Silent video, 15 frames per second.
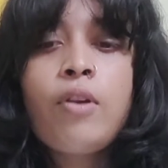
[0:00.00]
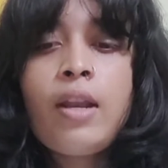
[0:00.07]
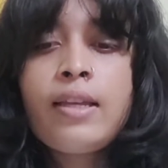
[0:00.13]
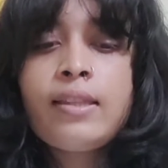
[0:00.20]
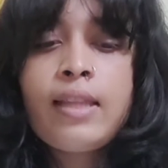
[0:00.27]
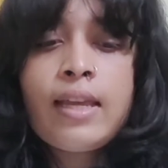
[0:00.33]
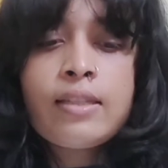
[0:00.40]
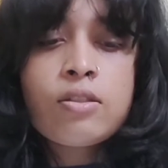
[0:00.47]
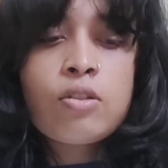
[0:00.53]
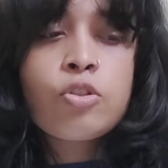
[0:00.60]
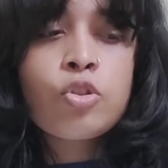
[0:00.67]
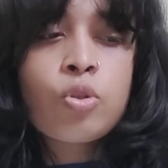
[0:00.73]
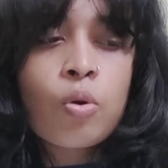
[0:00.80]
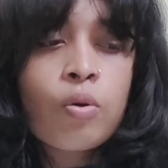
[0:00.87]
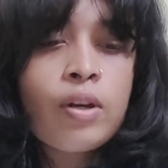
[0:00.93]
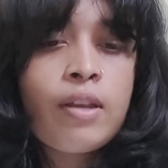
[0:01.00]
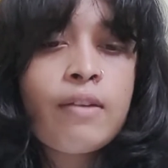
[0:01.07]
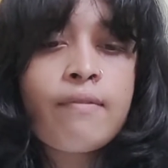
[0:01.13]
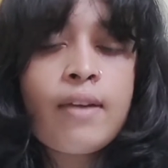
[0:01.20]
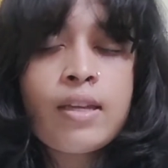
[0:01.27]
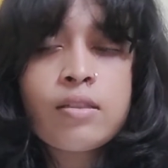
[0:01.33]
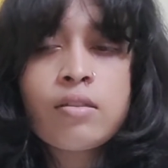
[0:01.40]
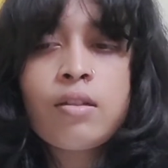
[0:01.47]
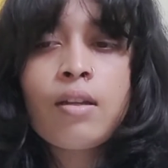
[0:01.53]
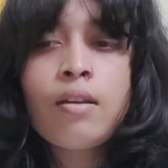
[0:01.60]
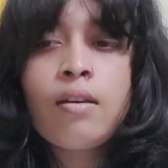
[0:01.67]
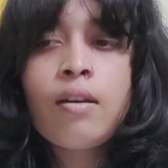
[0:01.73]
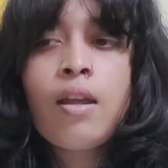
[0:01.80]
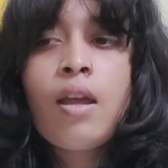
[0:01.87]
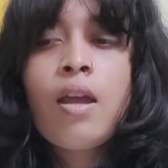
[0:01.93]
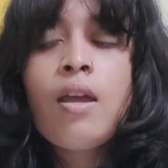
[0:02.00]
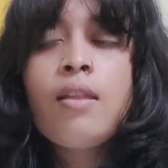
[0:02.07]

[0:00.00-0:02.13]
Like, they just don't invest in